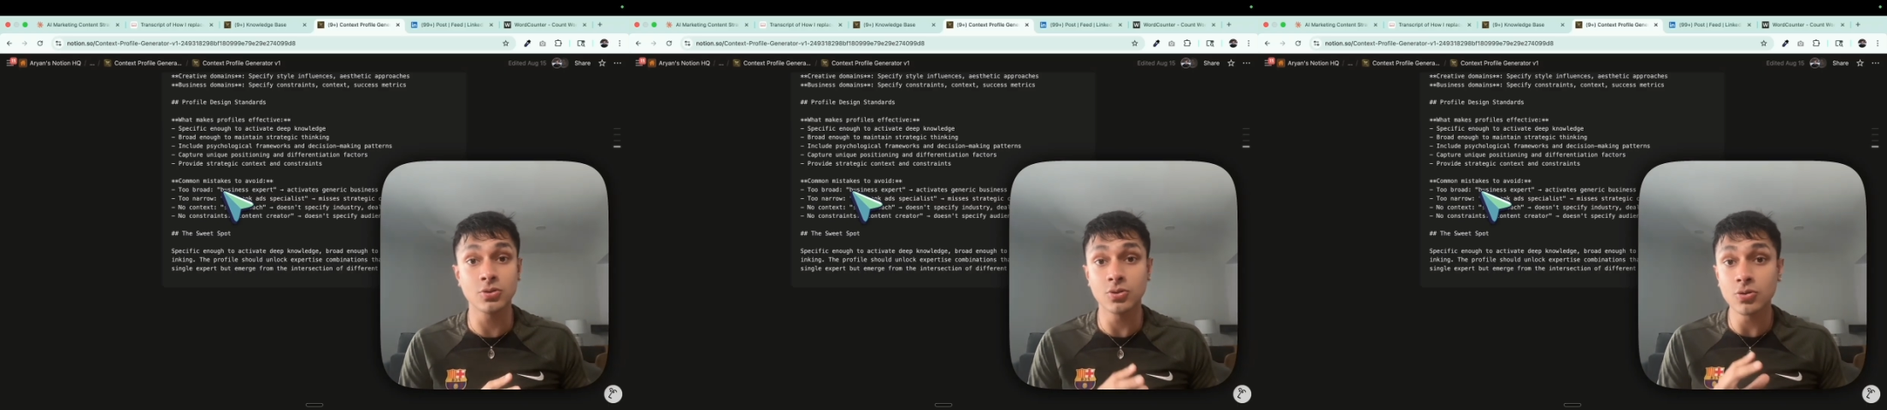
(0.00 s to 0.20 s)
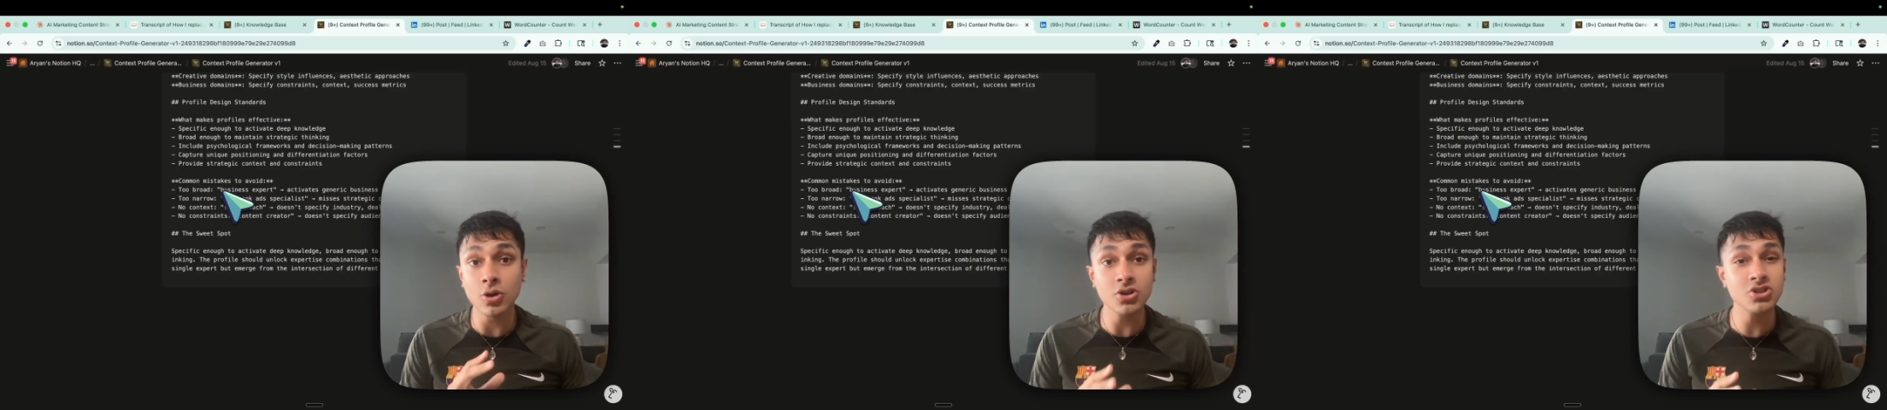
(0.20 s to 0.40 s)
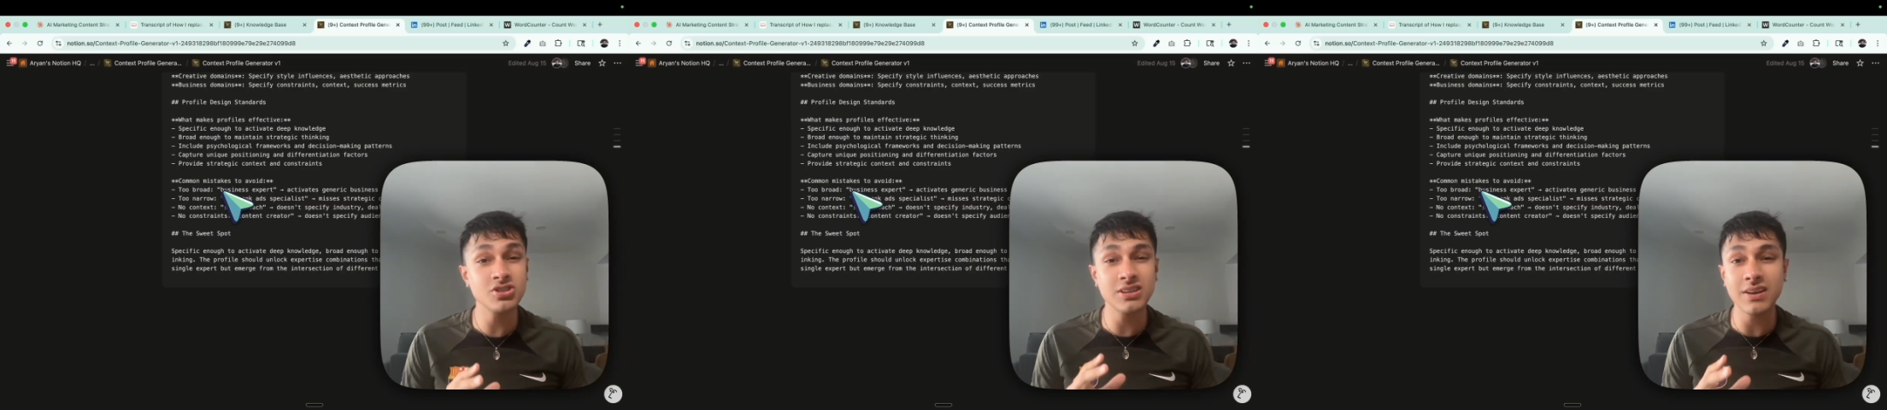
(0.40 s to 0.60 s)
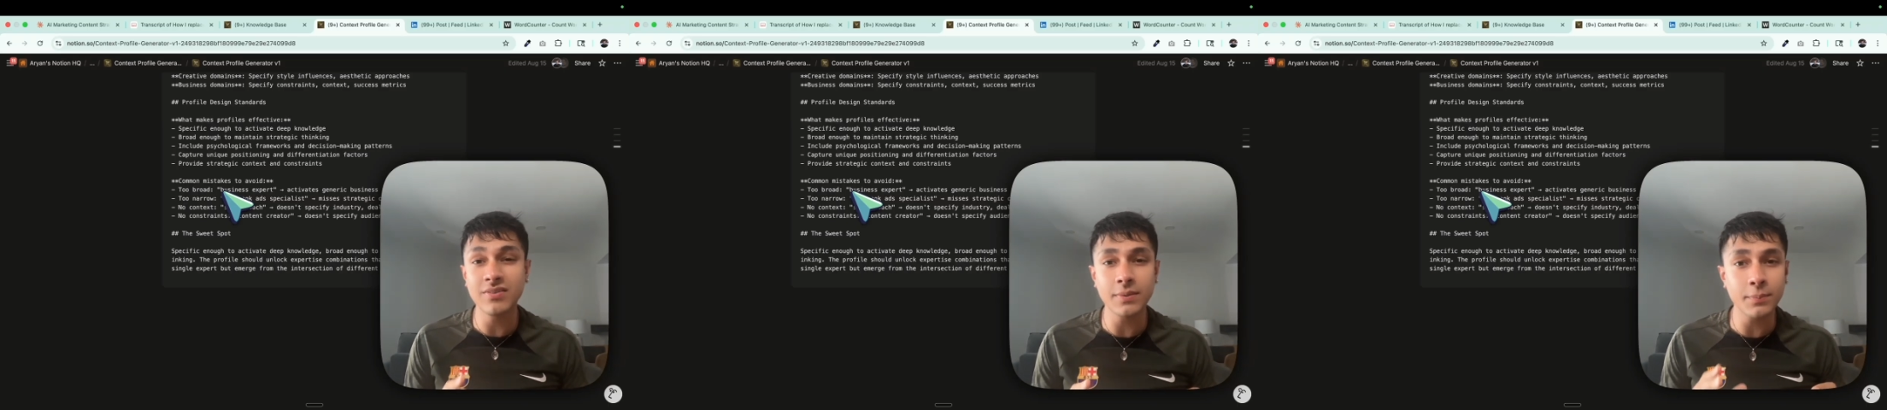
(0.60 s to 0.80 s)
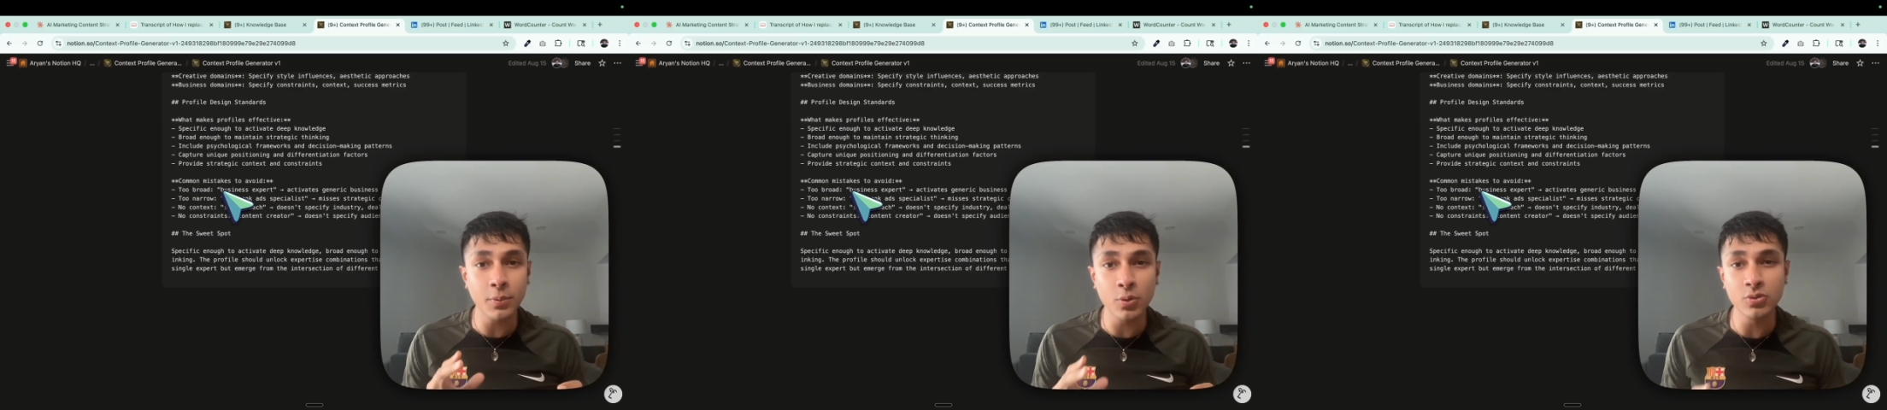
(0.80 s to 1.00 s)
Do not just
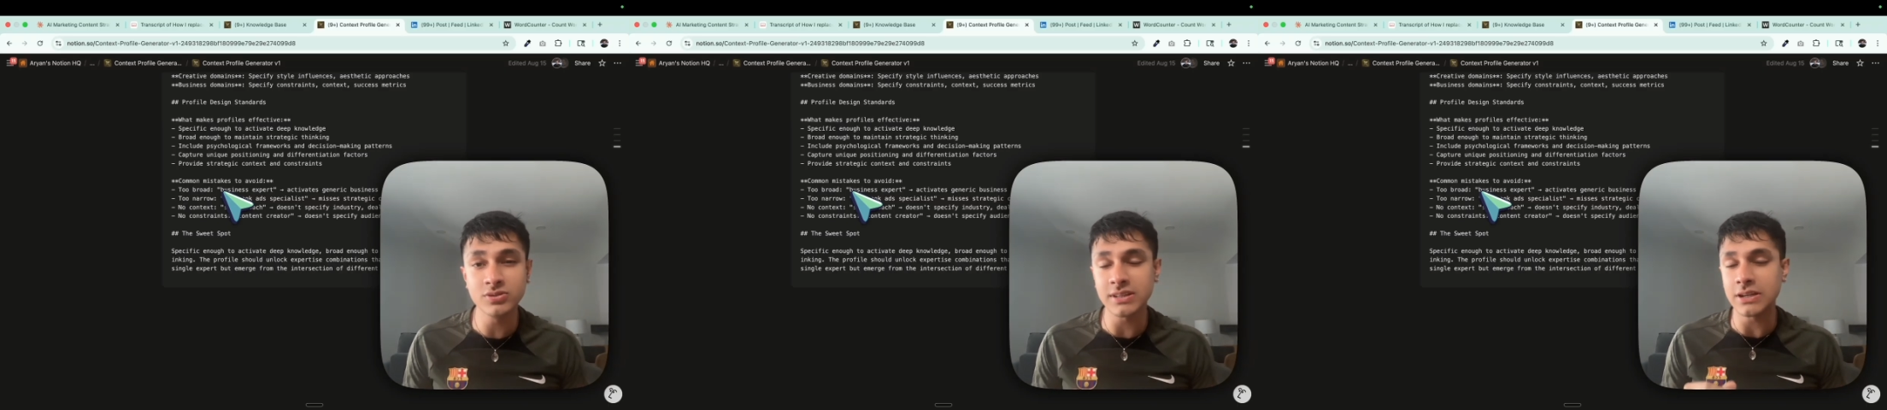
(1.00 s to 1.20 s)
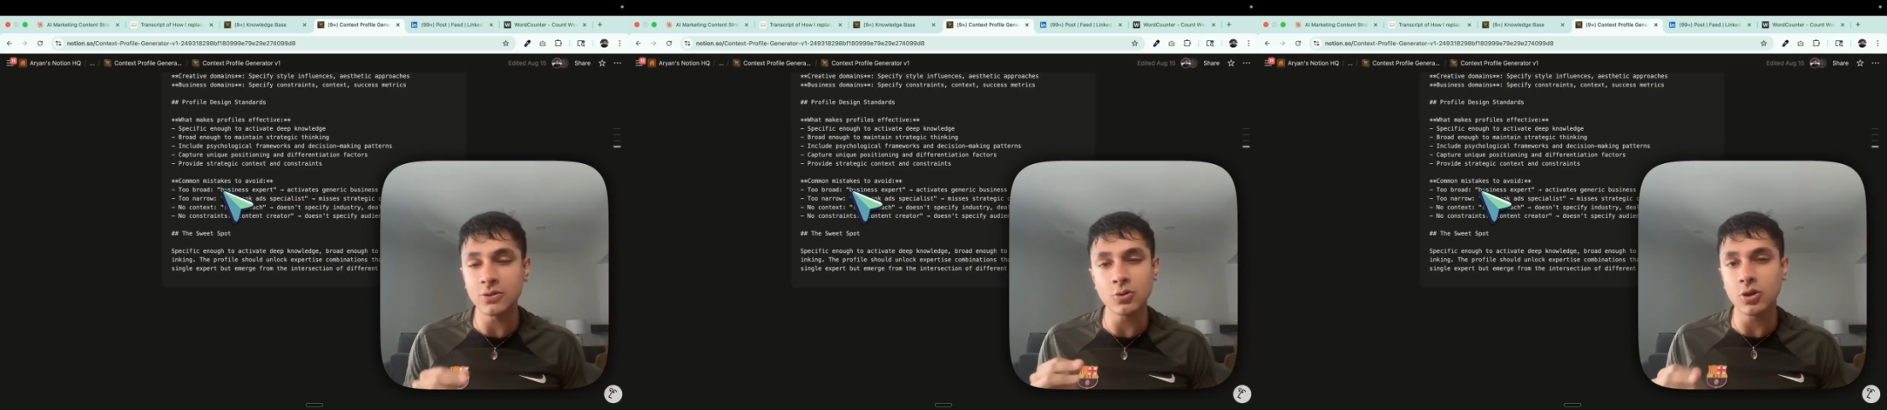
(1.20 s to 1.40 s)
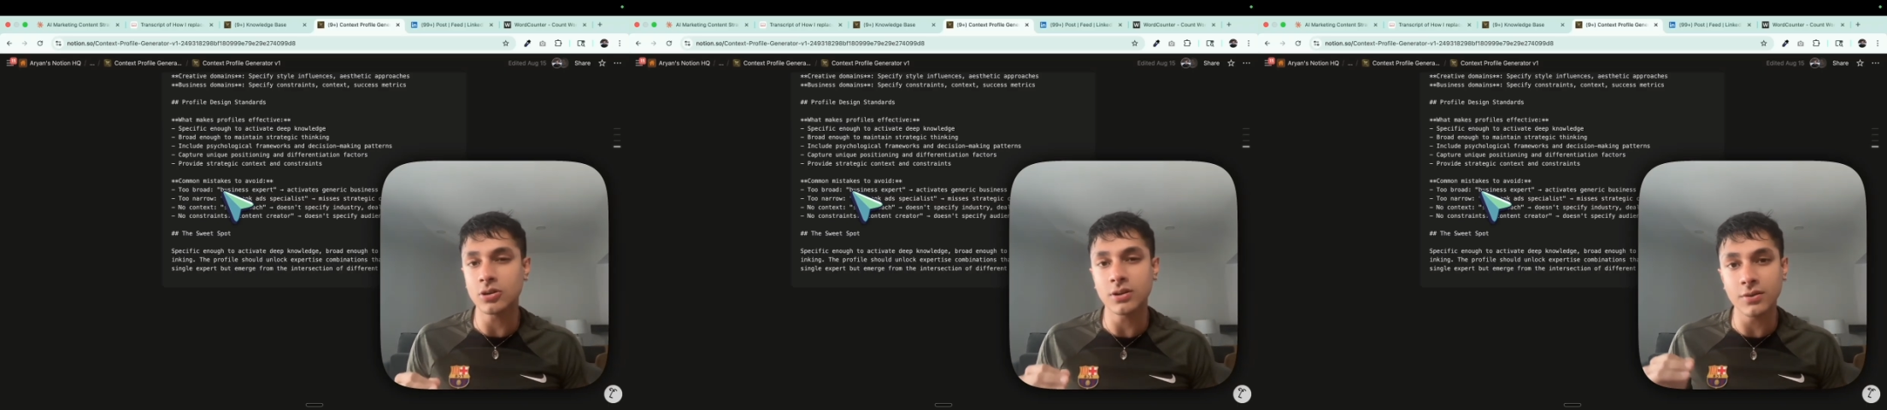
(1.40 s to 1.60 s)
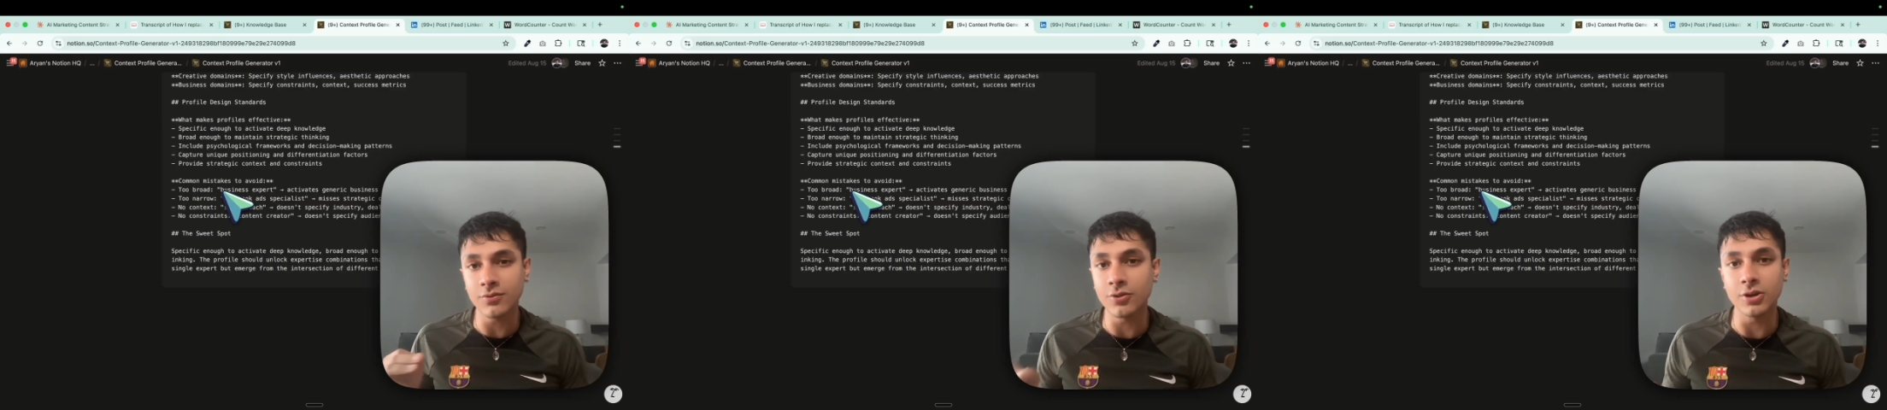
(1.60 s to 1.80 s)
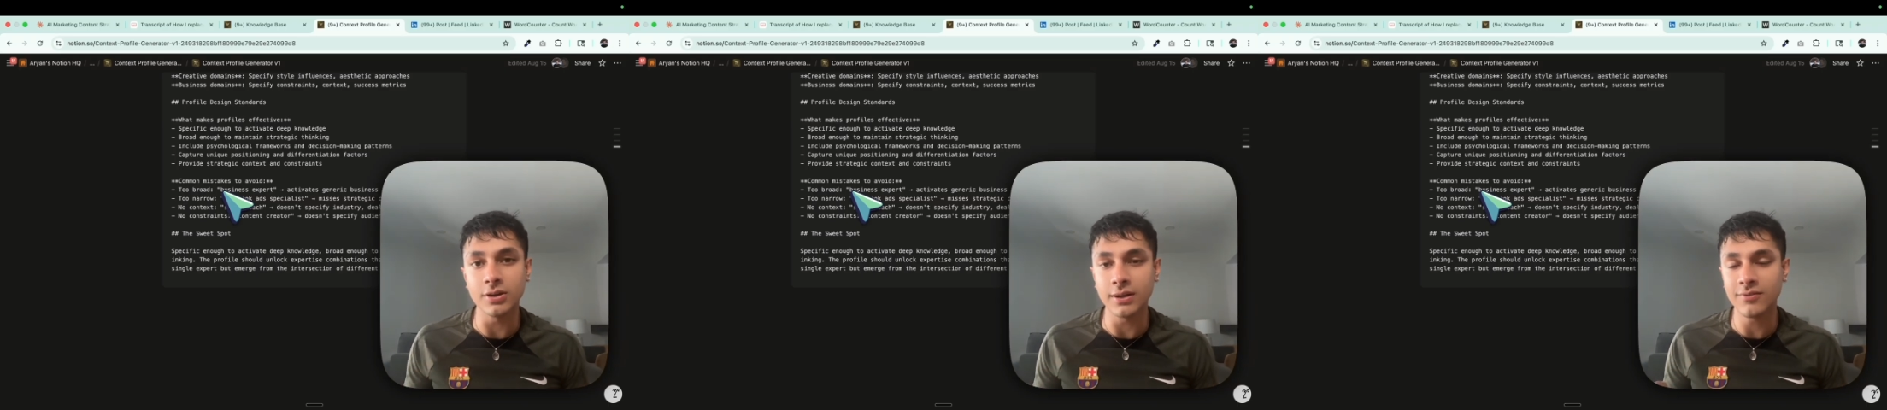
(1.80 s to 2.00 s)
give it posts that do not
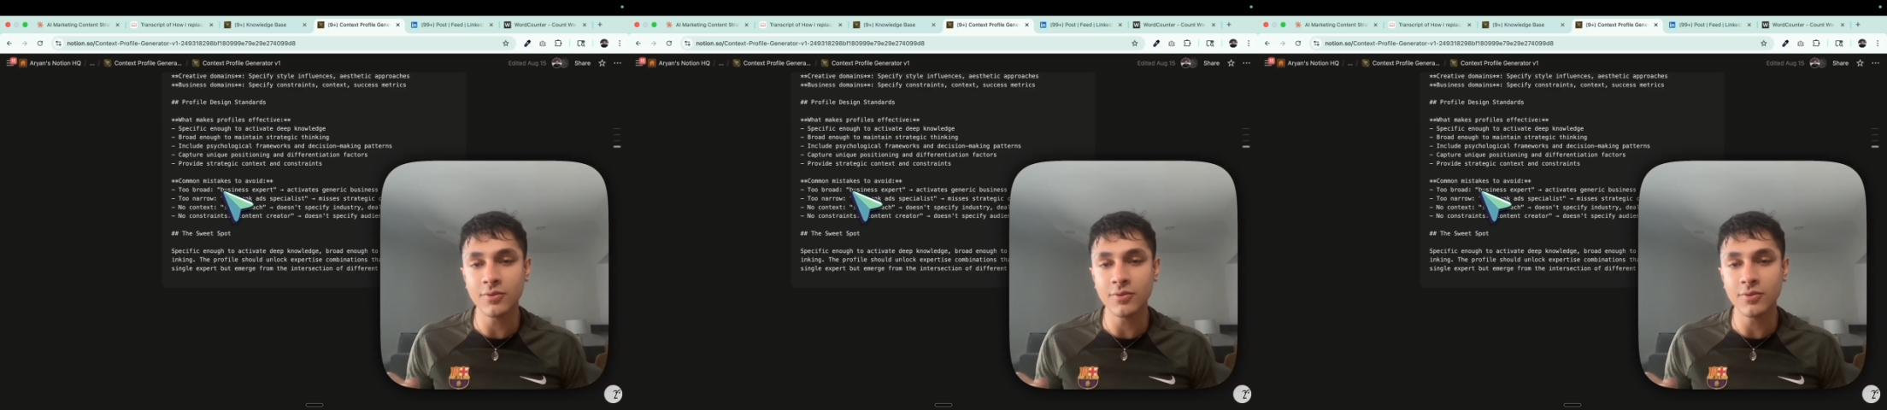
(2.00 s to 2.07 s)
convert.